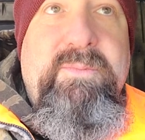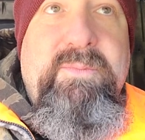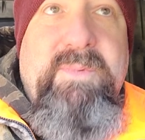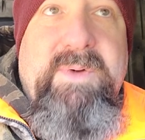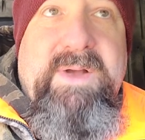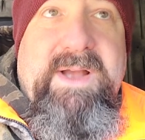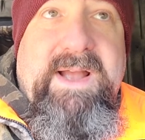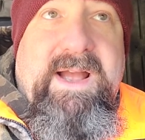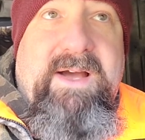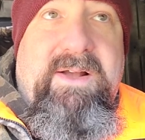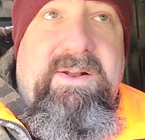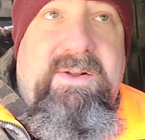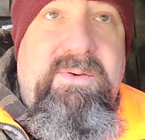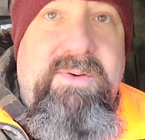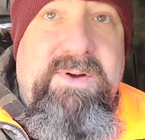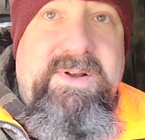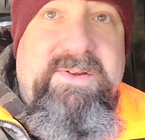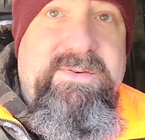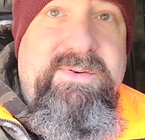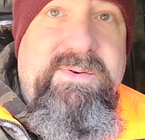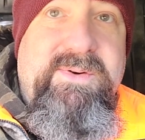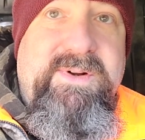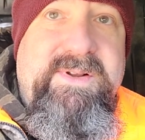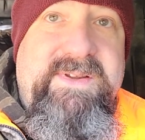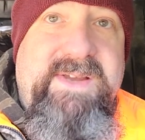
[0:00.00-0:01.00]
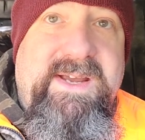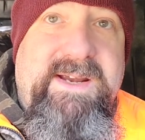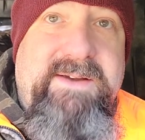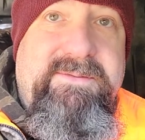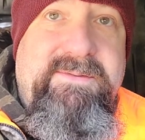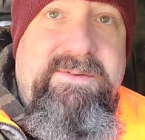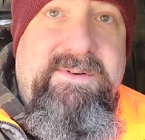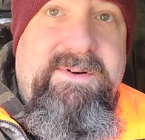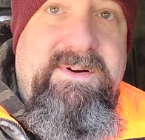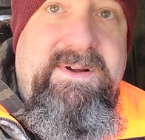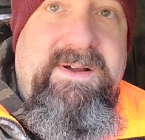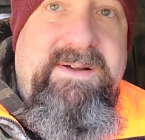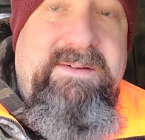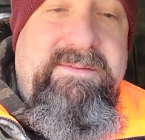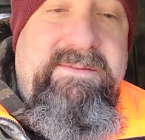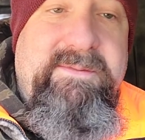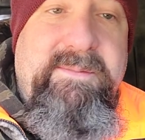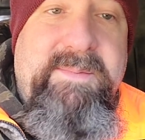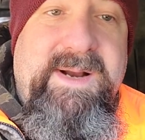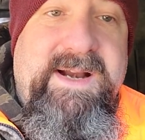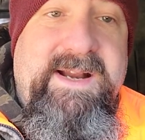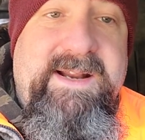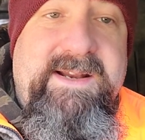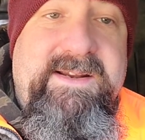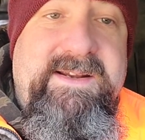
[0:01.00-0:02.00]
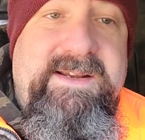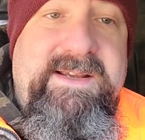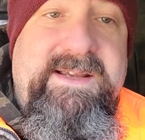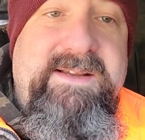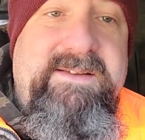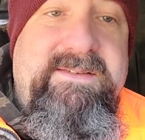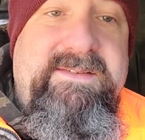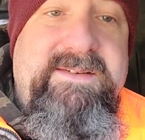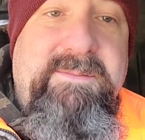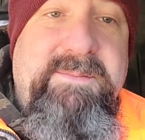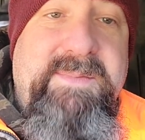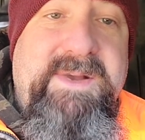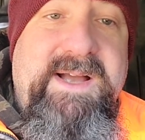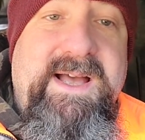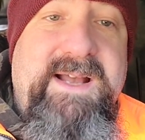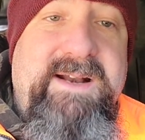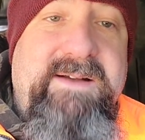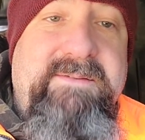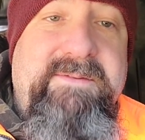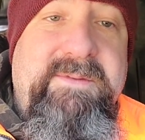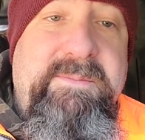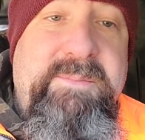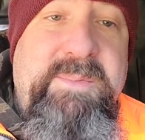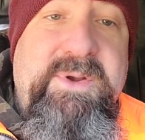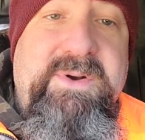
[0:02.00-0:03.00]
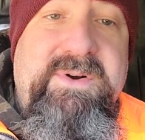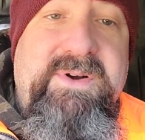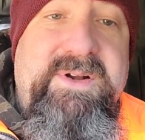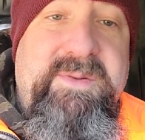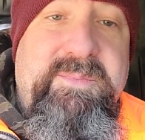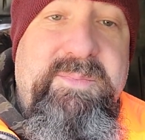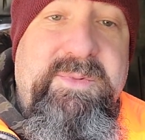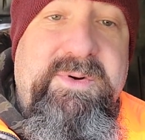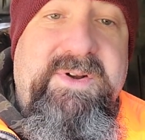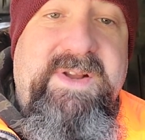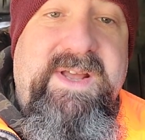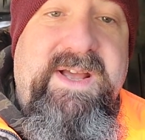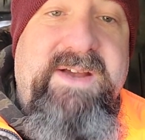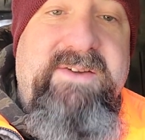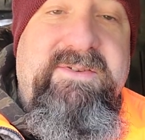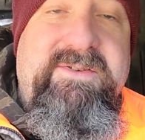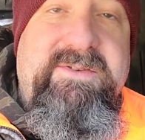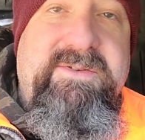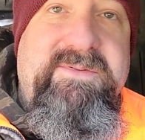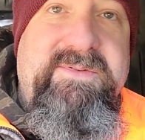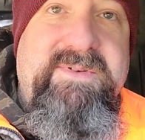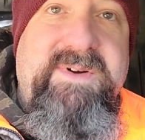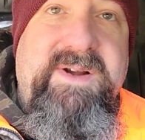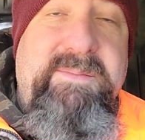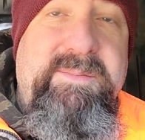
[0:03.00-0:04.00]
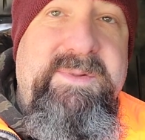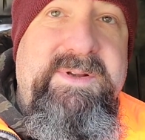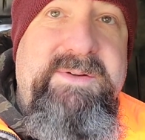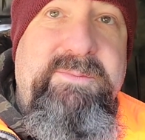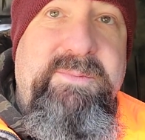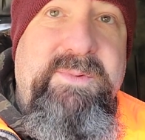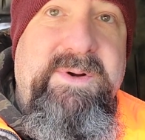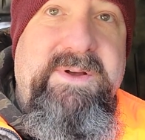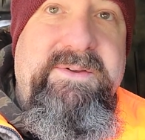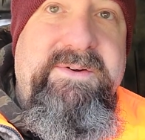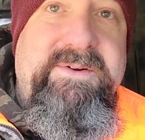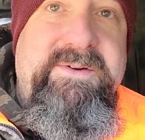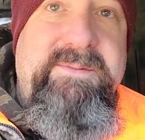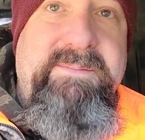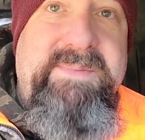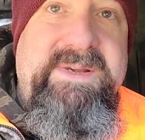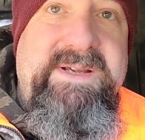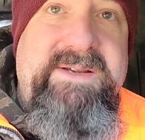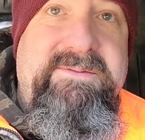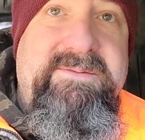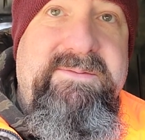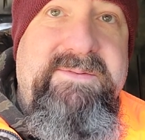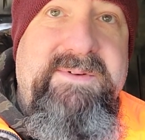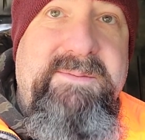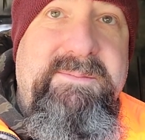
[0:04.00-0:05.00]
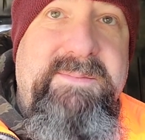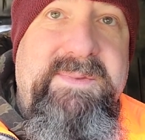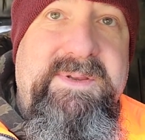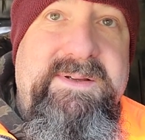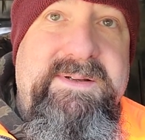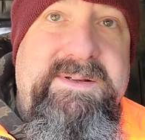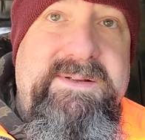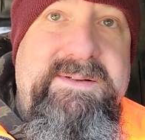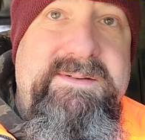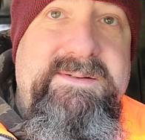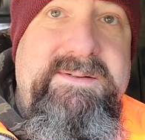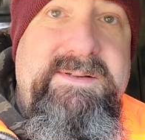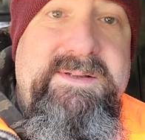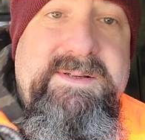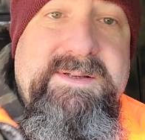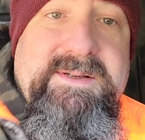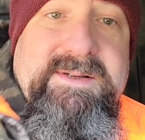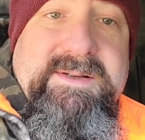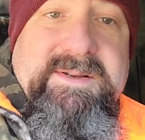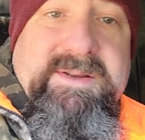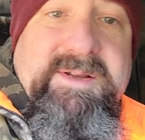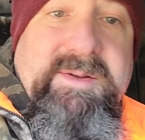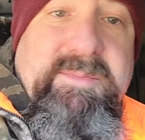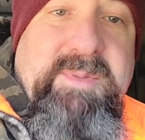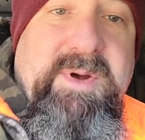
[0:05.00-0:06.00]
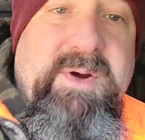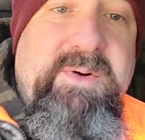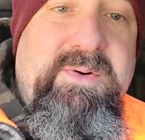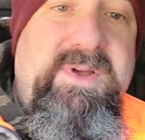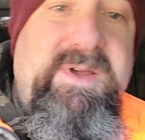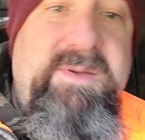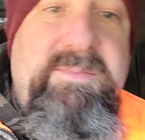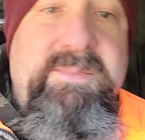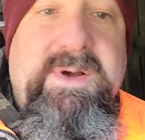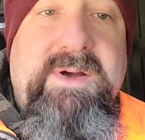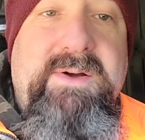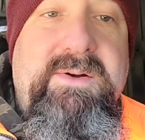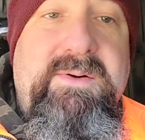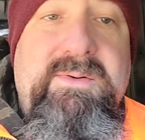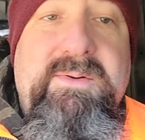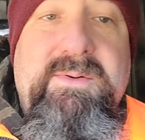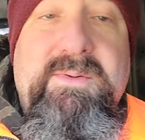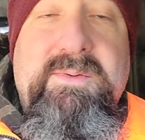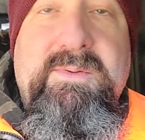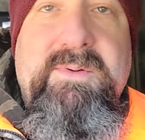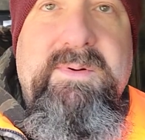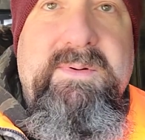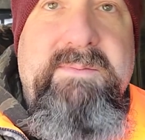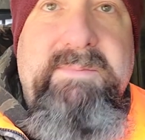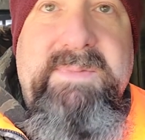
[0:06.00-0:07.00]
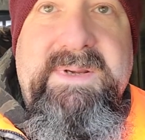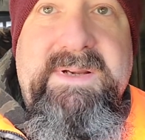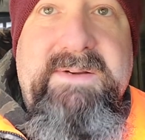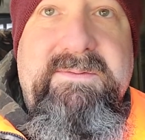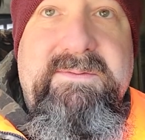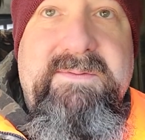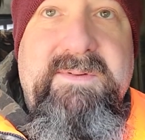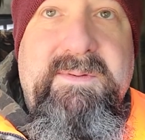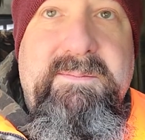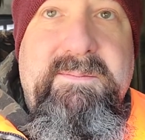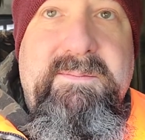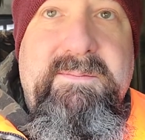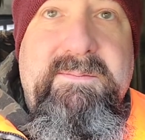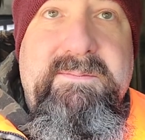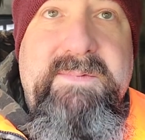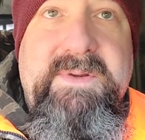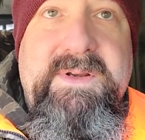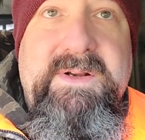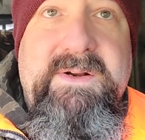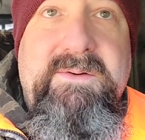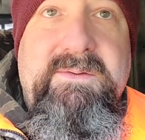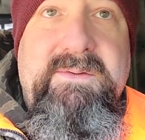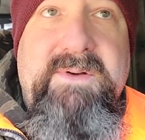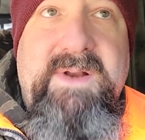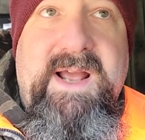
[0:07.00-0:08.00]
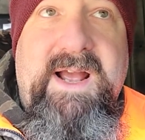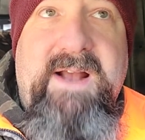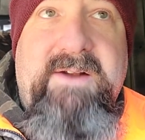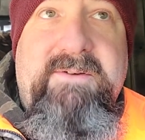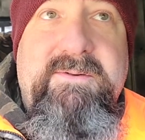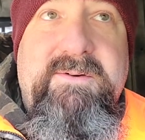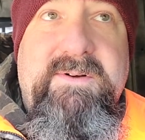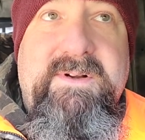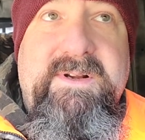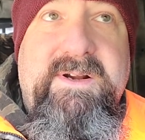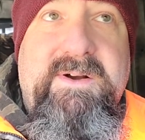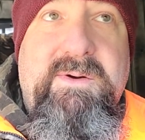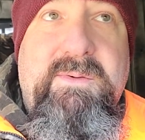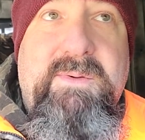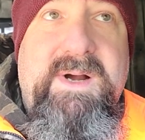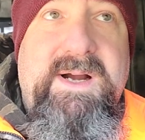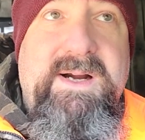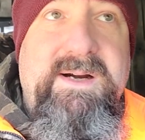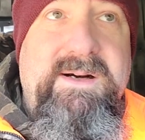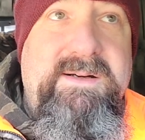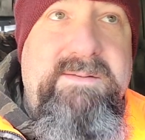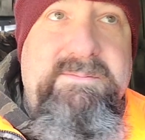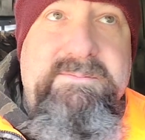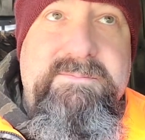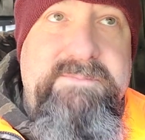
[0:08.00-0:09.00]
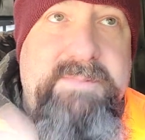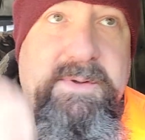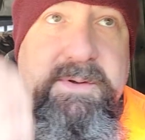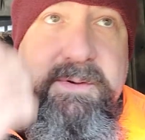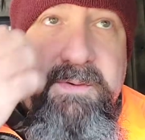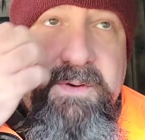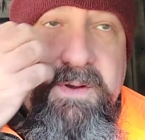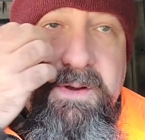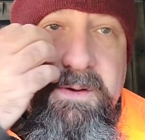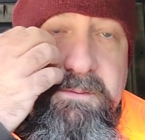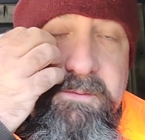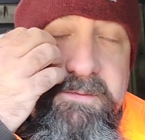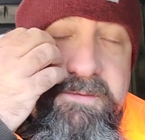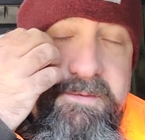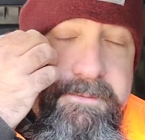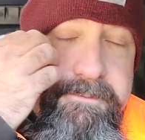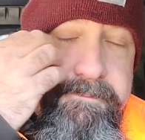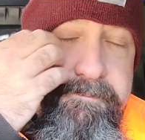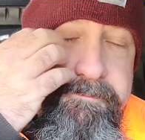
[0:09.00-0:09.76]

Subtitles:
how long it's going to take for everybody to get some kind of immunity and protection from it, whether it be from the pokey poke or it be from naturally acquired, who knows.